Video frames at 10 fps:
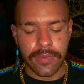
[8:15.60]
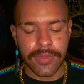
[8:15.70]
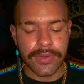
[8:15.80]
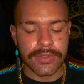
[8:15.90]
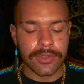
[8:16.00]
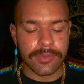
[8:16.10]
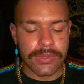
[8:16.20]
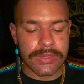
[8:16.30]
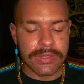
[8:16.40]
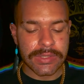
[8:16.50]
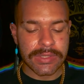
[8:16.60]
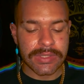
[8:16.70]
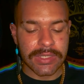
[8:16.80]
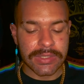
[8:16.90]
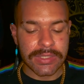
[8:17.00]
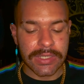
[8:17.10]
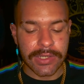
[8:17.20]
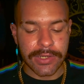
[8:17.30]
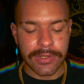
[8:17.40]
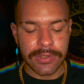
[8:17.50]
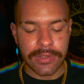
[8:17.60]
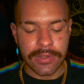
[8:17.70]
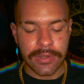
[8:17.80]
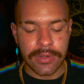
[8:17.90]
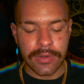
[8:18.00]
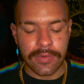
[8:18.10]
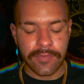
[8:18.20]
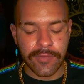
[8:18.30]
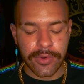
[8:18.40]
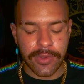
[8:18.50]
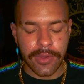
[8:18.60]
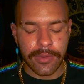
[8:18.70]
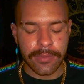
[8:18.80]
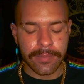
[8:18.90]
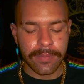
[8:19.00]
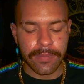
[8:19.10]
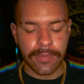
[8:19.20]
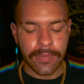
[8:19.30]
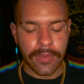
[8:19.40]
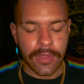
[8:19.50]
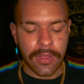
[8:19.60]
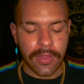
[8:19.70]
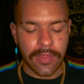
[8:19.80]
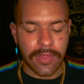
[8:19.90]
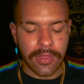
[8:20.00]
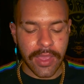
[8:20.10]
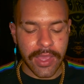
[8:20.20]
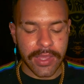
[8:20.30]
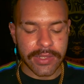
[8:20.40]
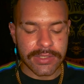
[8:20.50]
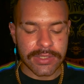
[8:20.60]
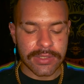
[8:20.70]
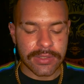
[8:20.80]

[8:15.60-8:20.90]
There's almost this sense here, Virgo, that